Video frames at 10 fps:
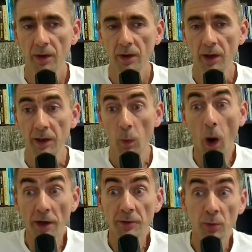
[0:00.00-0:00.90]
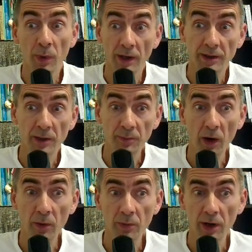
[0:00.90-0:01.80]
and why to make that
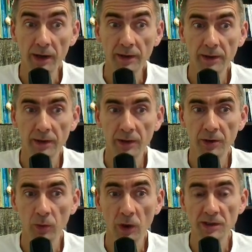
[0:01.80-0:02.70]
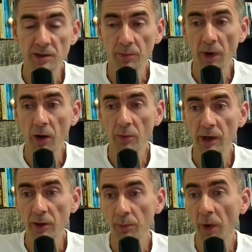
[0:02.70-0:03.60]
pawn break. You know, what is a pawn break?
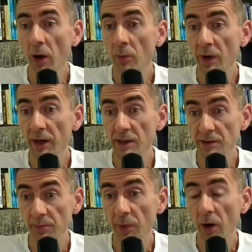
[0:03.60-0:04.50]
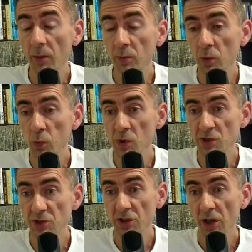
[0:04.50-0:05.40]
A pawn break is a pawn move
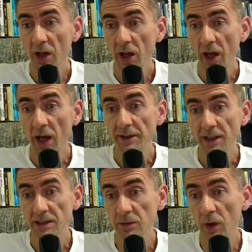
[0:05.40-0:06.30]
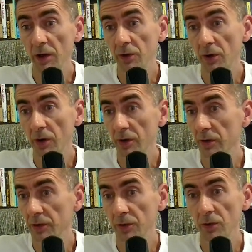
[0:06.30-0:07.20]
which attacks one or
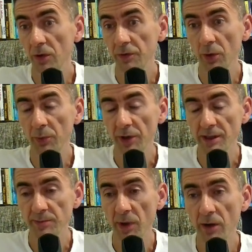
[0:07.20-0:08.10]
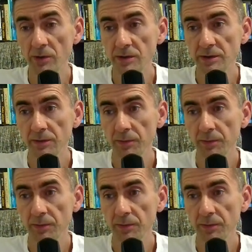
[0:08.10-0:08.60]
two of the opponent's pawns.